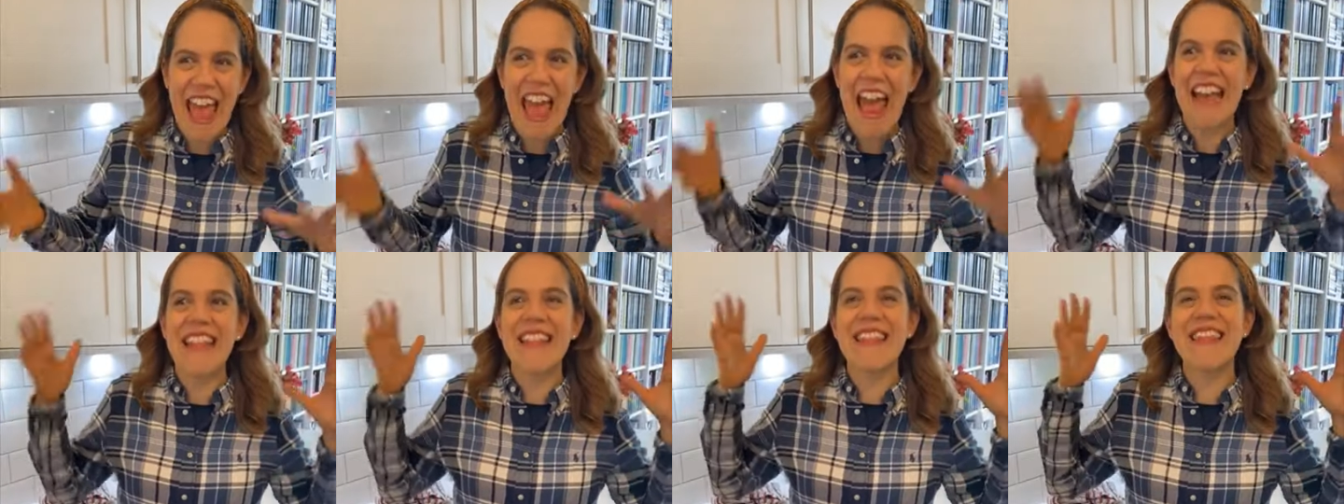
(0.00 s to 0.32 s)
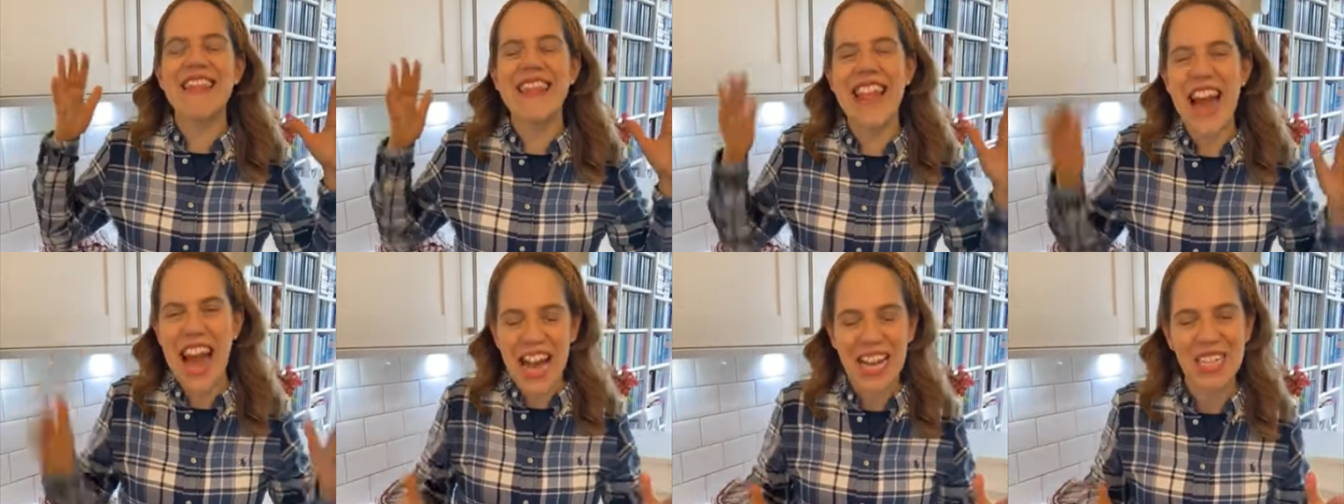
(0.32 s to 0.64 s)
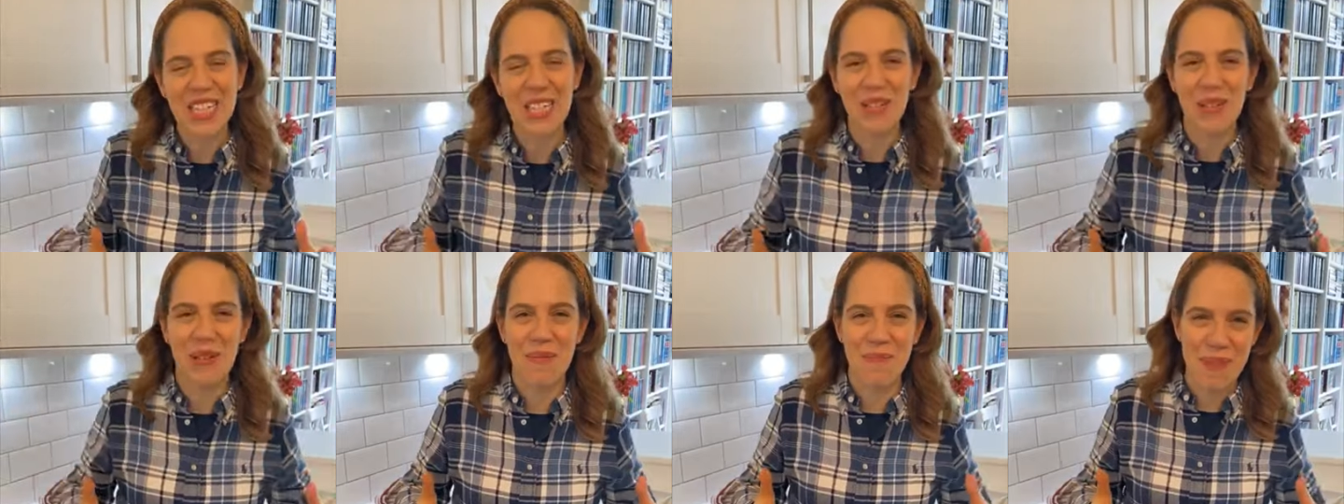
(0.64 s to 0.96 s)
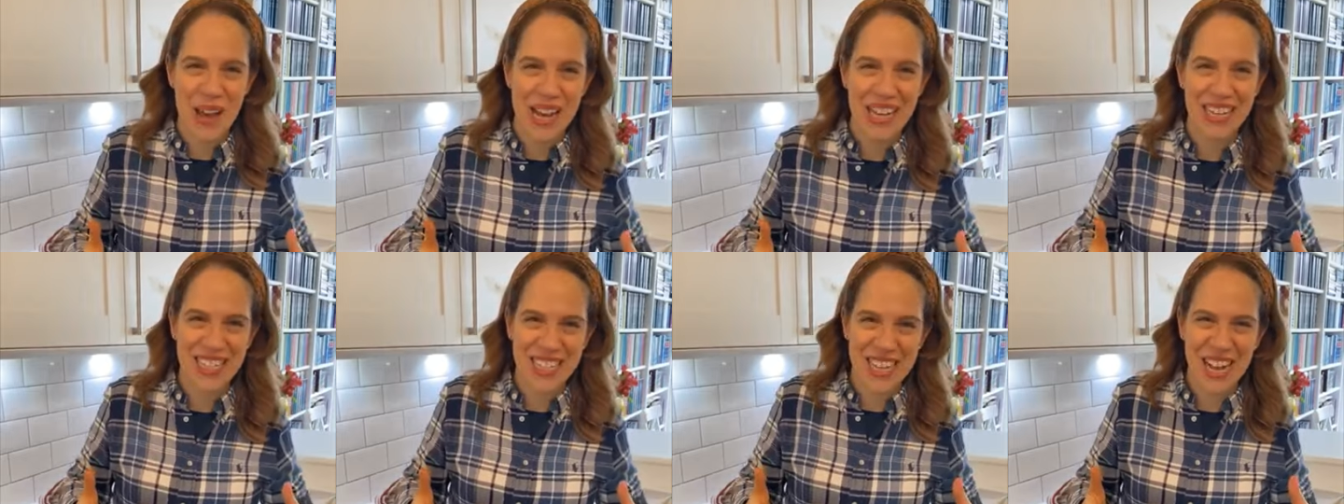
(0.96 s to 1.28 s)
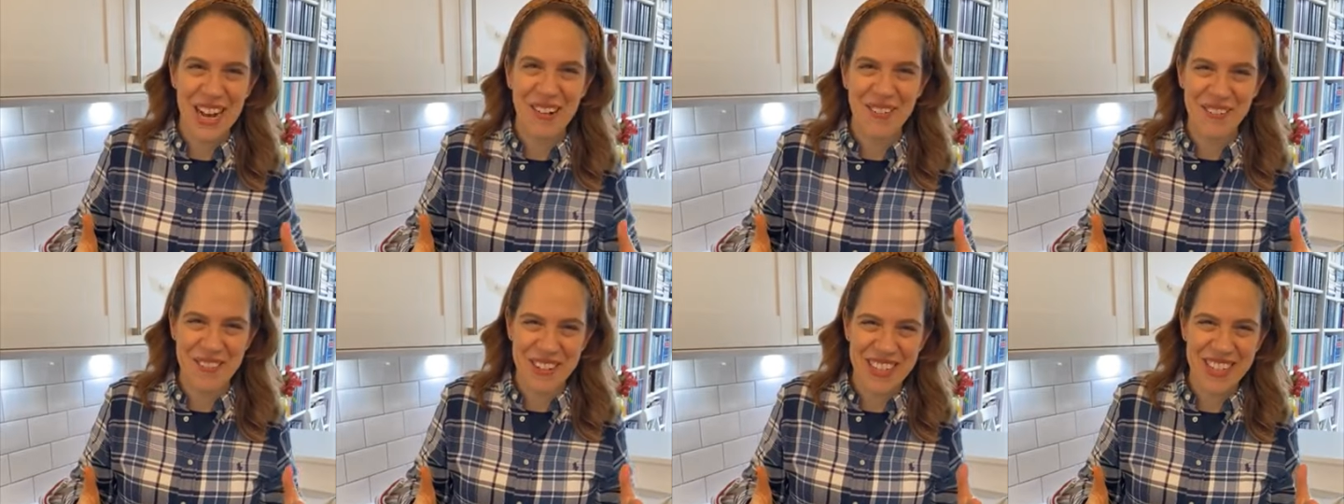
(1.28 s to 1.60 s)
And that's when
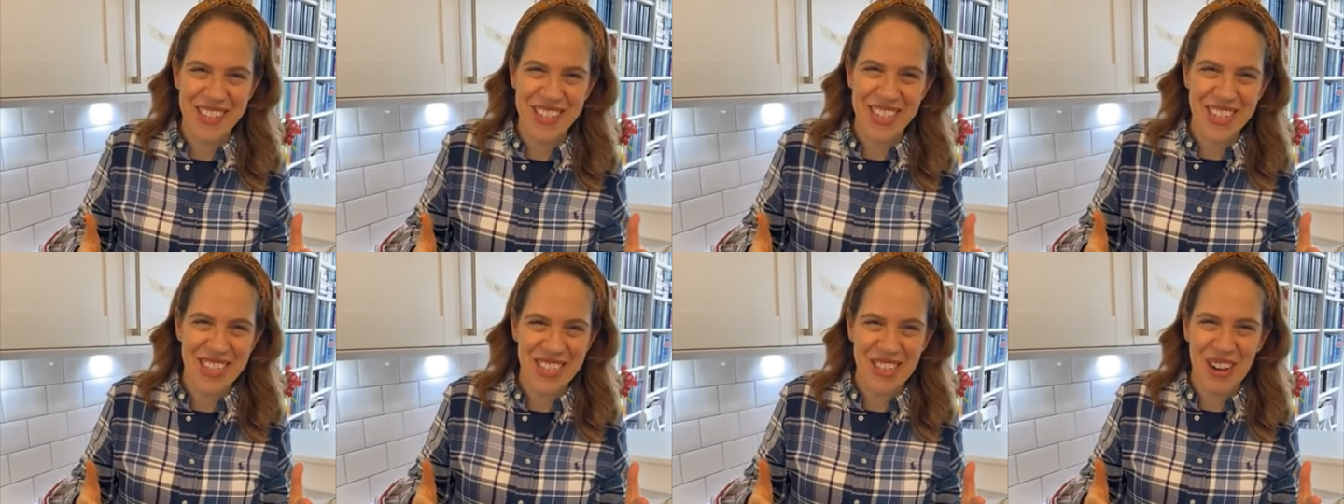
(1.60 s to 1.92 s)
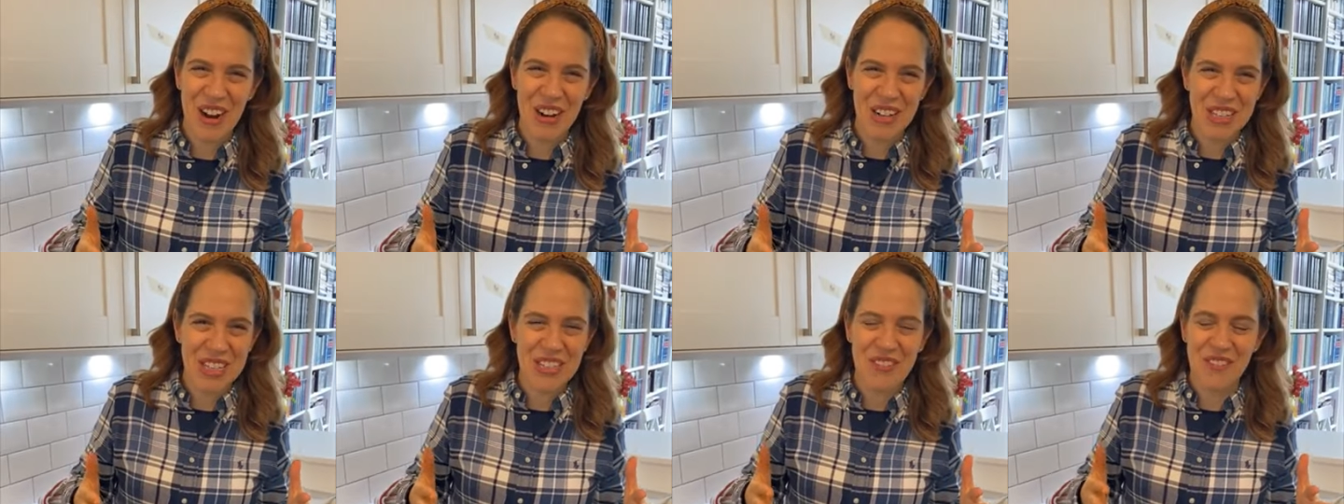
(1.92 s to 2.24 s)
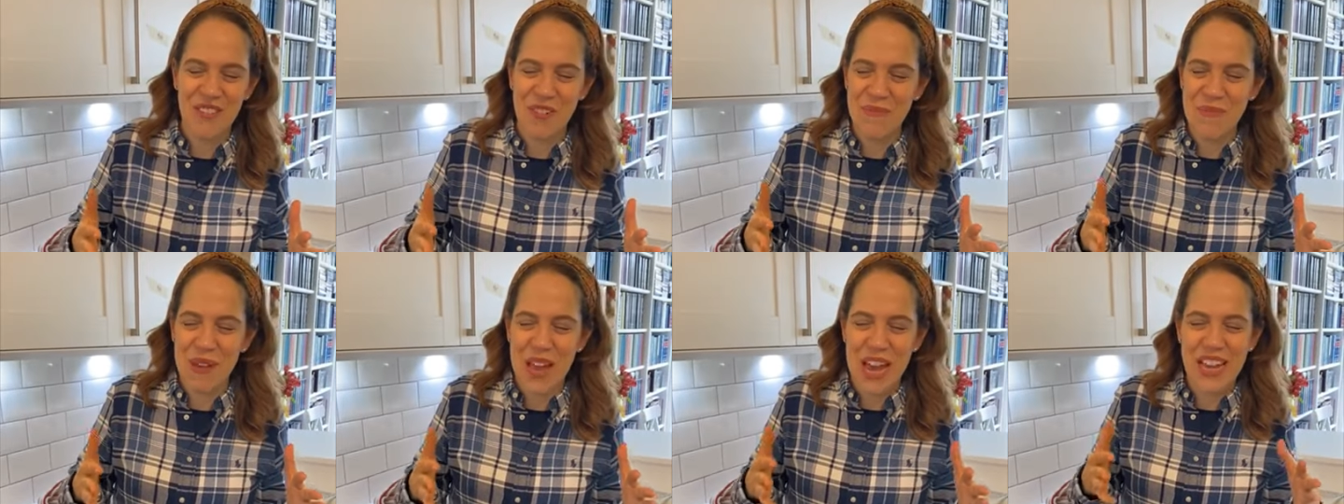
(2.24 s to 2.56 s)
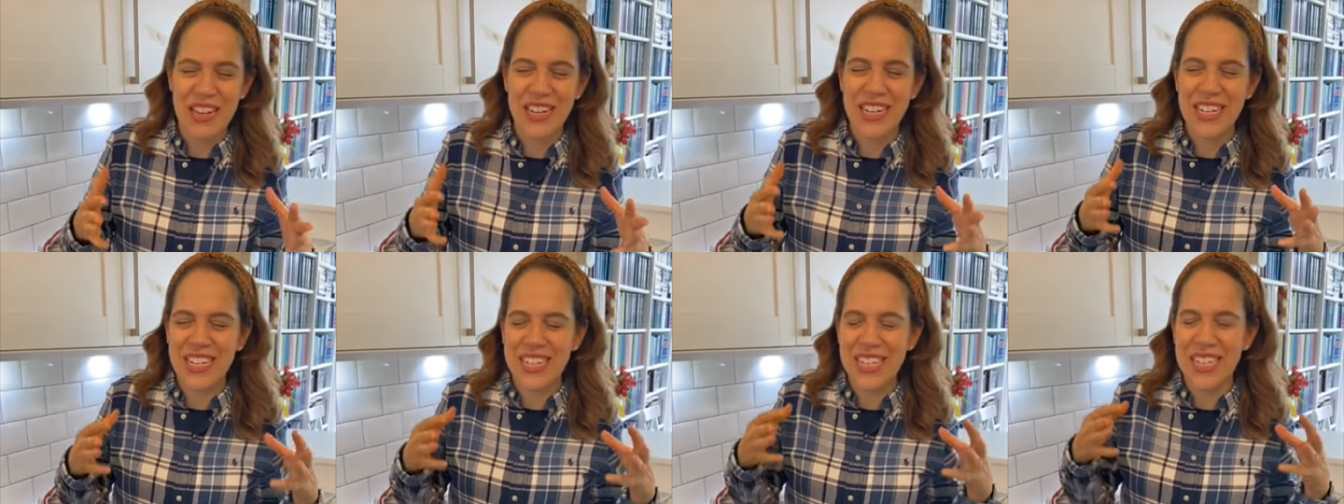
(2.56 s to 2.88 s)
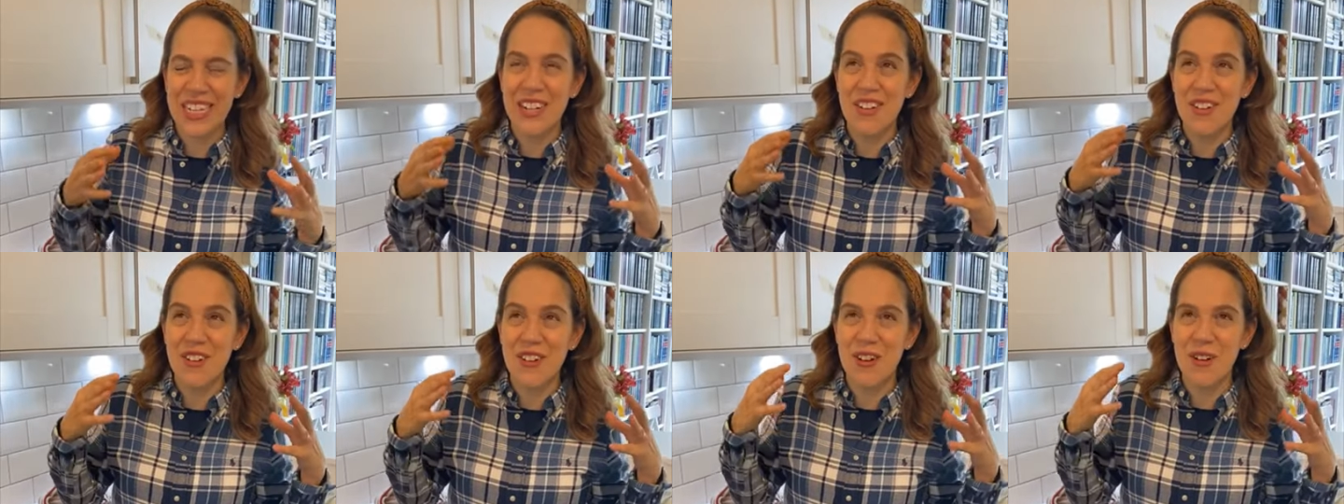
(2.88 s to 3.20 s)
Pesach really starts for me. And it's
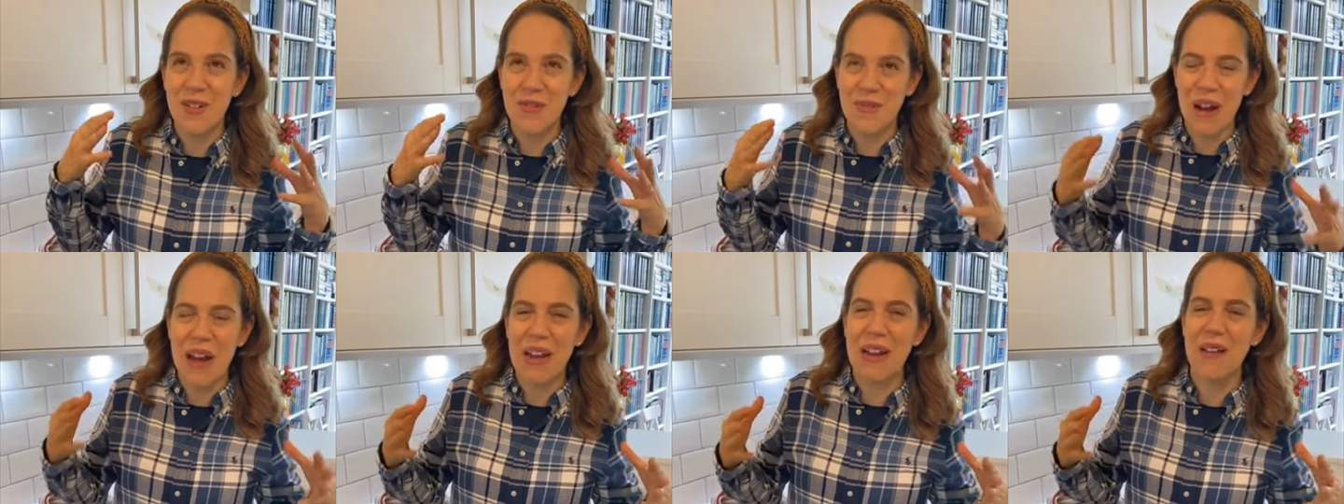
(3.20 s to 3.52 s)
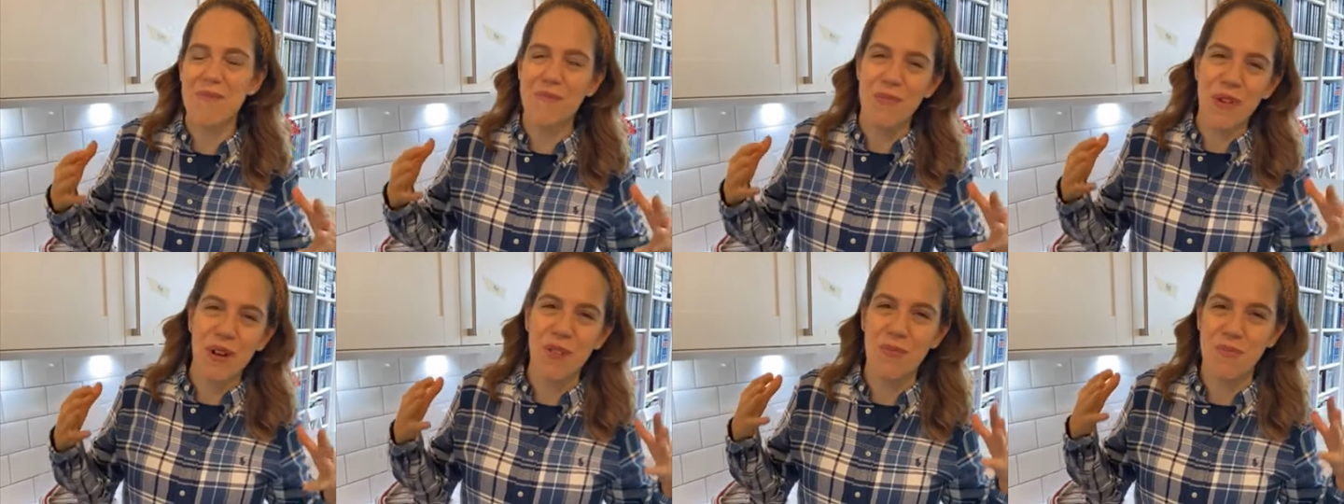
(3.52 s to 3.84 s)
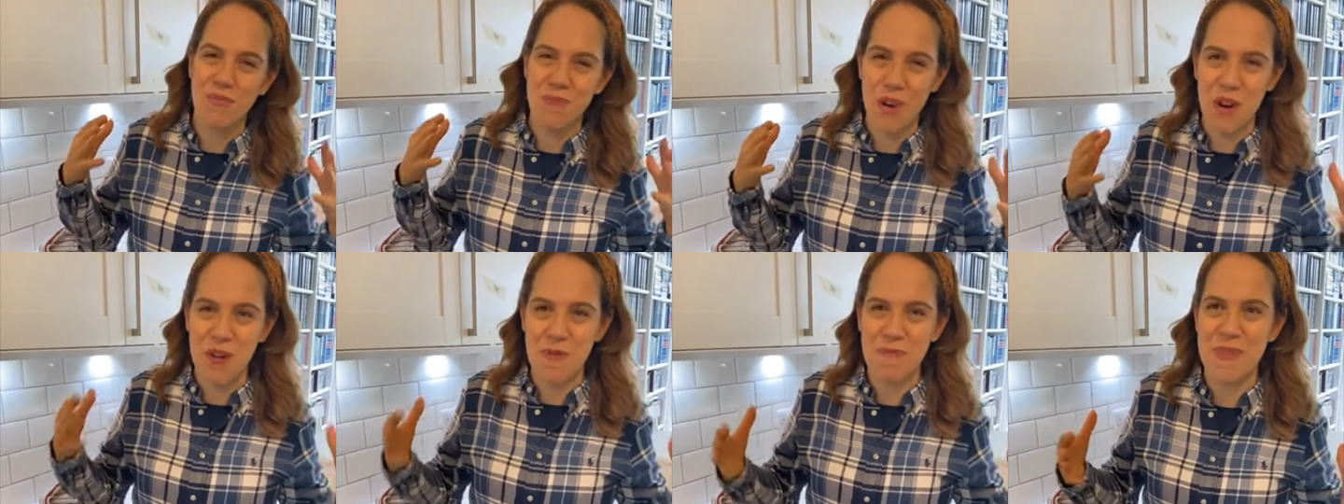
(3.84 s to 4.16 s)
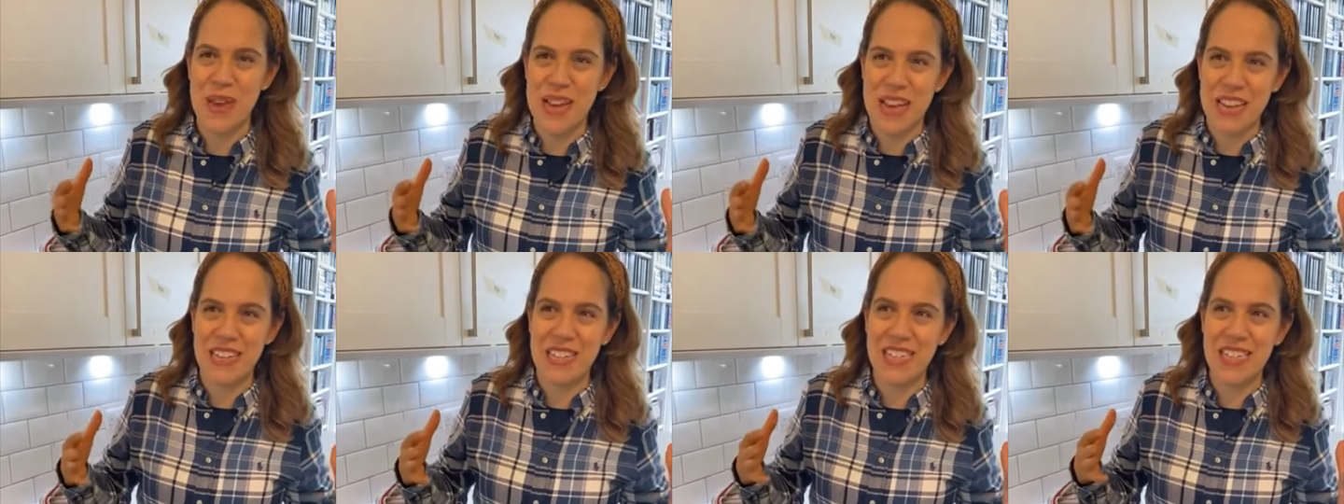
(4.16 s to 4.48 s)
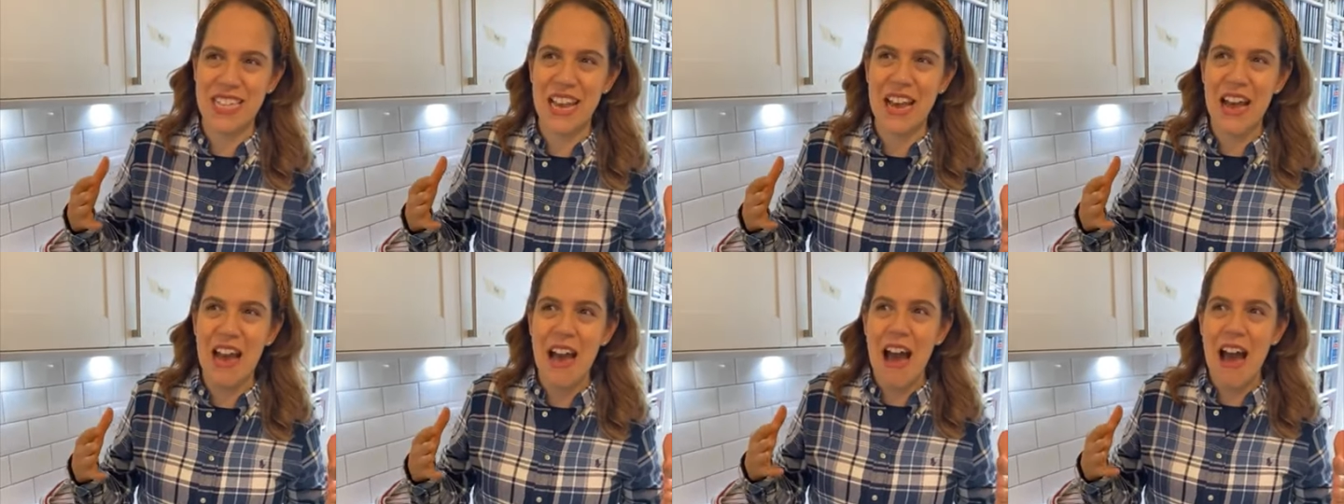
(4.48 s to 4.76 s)
an incredible moment.